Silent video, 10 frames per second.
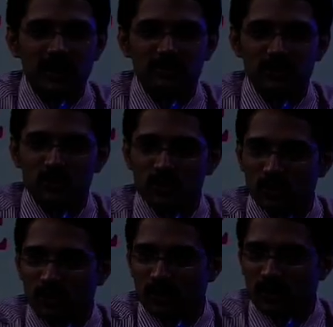and we show
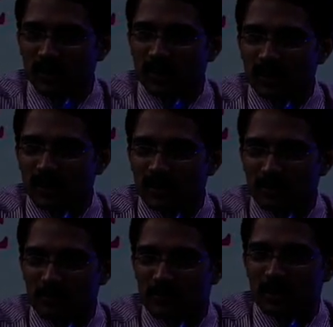the
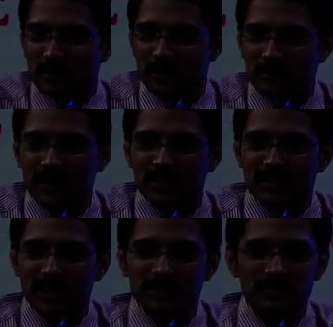mails
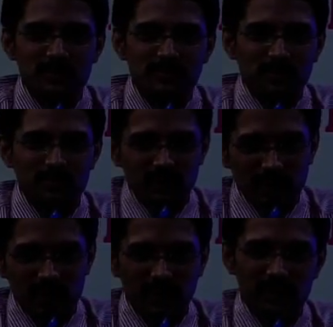transferred from
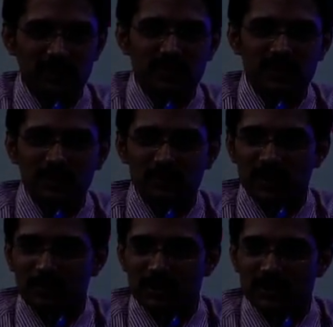different
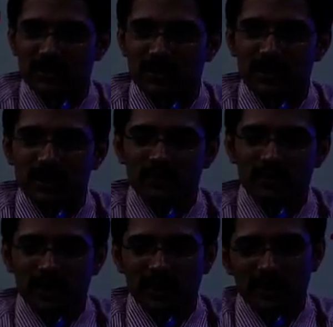departments. We
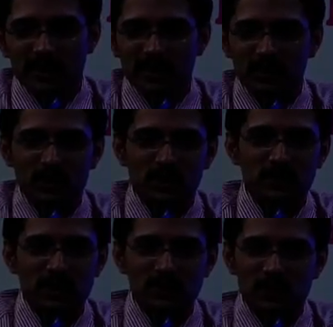connect
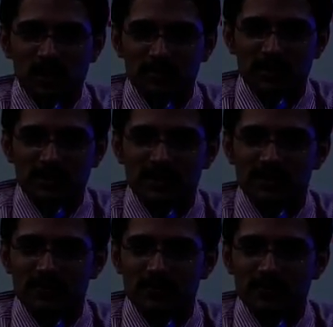USPTO office
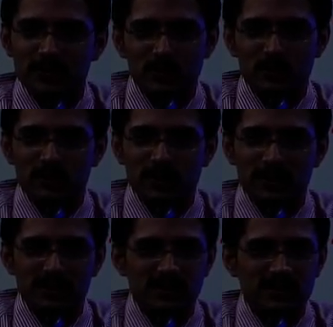through mobiles.